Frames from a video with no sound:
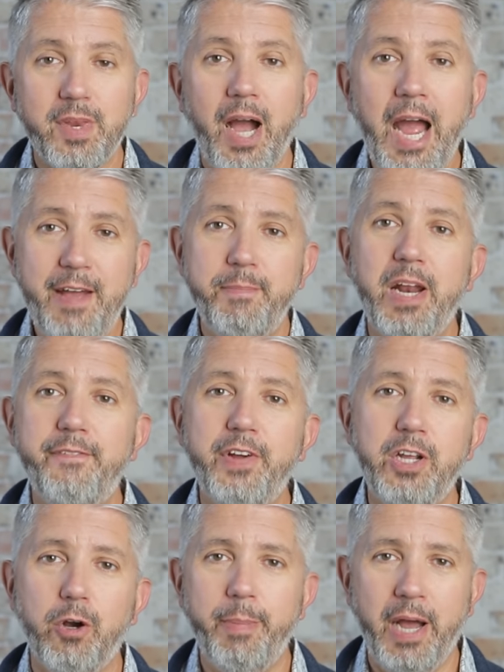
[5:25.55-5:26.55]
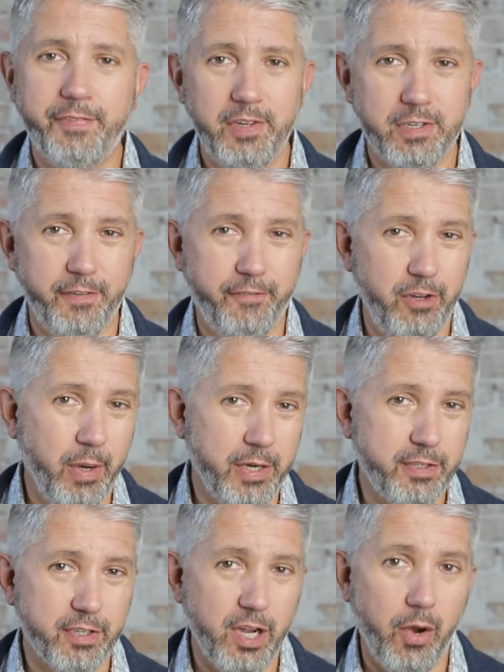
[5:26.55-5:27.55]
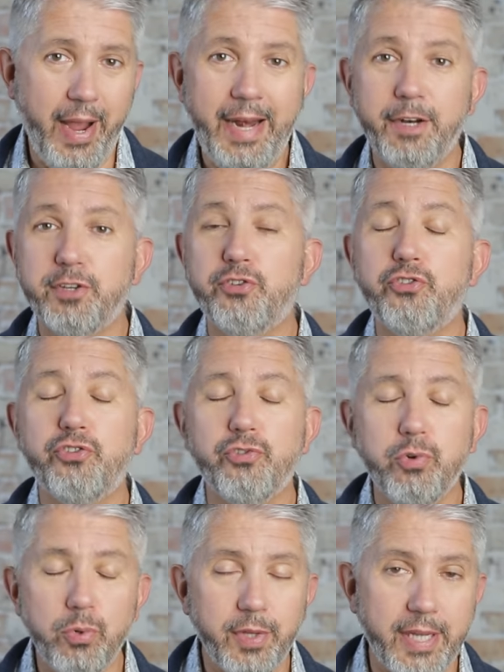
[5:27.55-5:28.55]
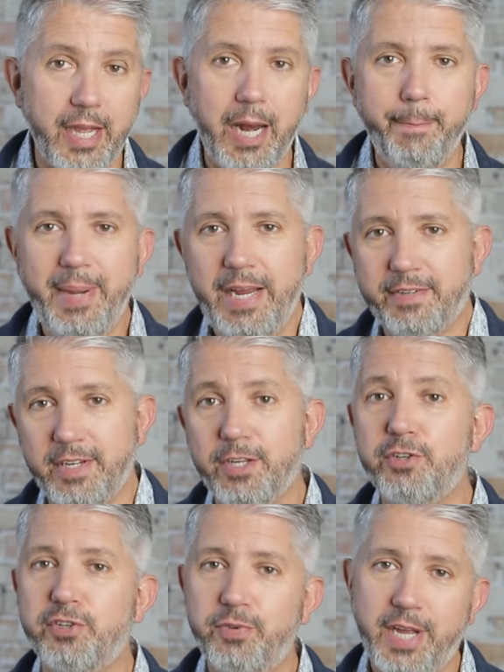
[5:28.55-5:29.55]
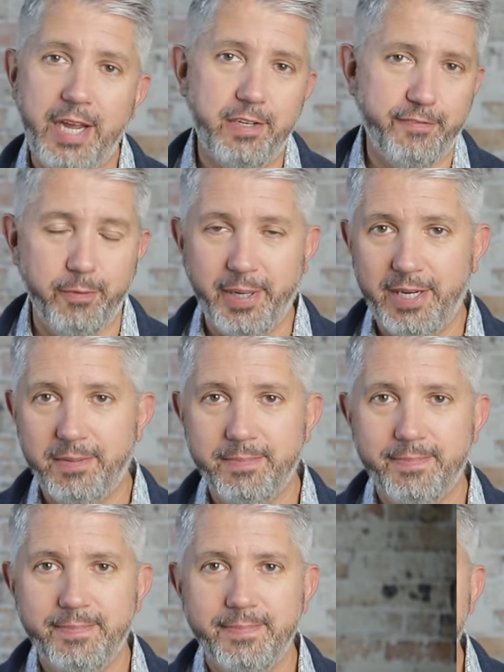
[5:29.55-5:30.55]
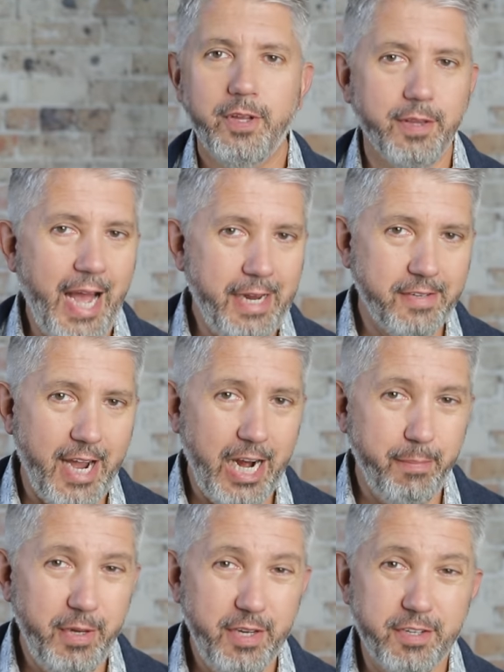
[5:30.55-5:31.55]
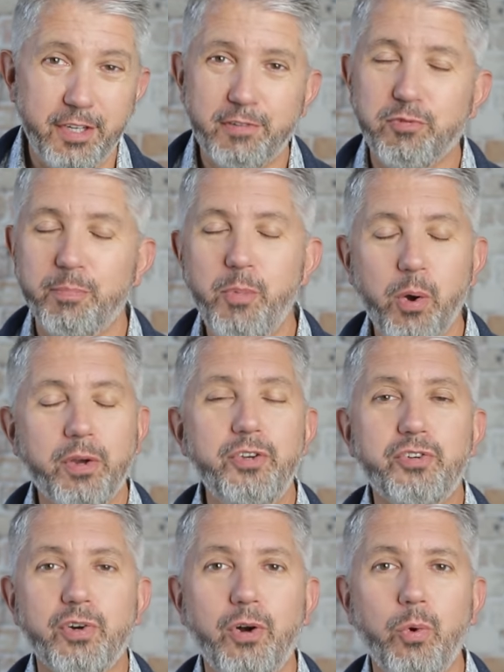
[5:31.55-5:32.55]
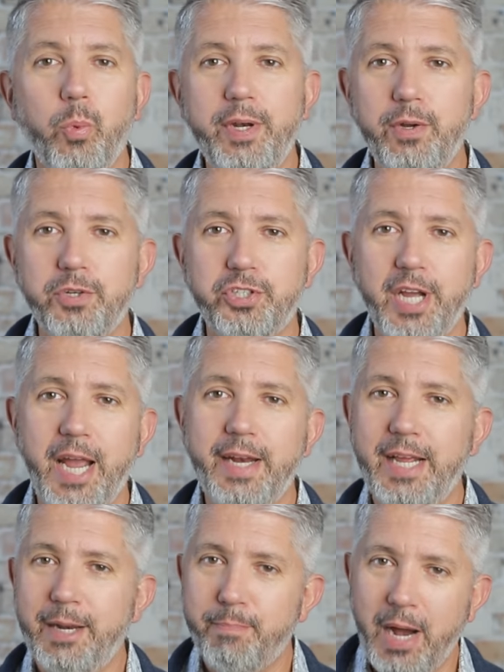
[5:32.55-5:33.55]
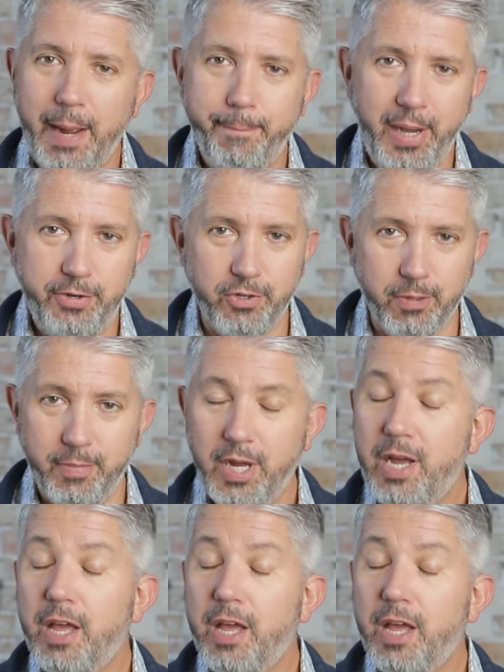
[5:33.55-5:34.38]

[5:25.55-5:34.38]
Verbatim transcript: I have made a video about this a few months ago, and it's truly an amazing suitcase for me. The last item is this remote control window shade in my bedroom.